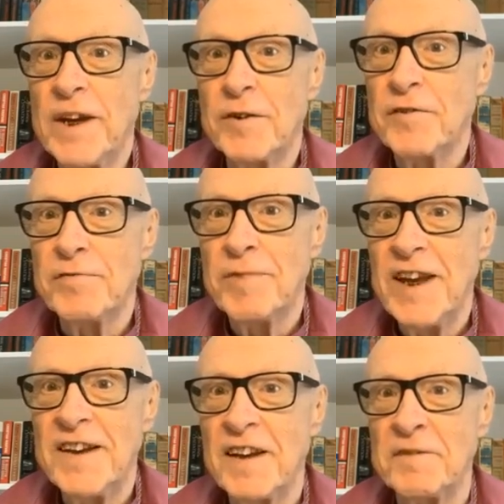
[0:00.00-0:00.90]
Why?
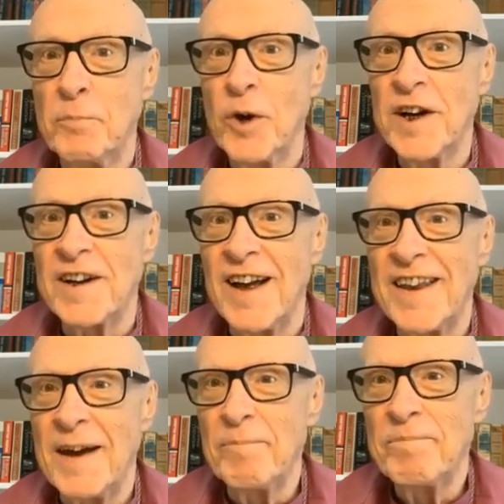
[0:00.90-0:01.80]
Because it doesn't
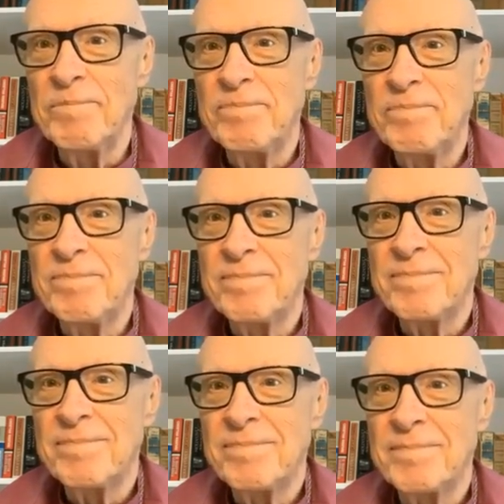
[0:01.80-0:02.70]
work like that.
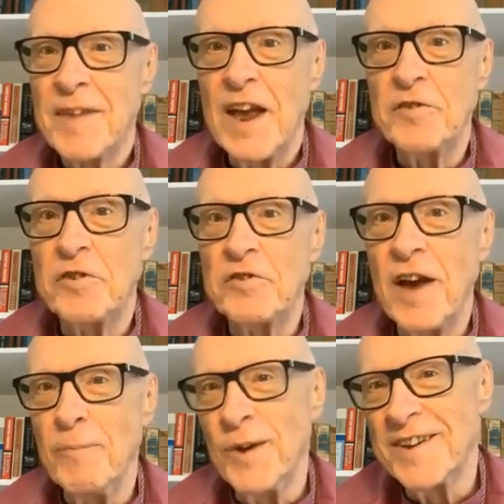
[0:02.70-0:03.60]

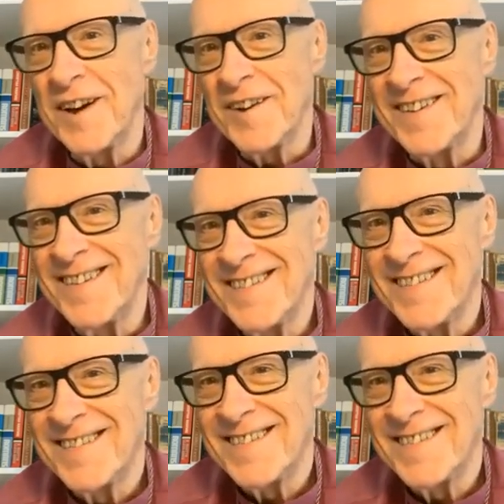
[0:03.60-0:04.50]
It's the same with God.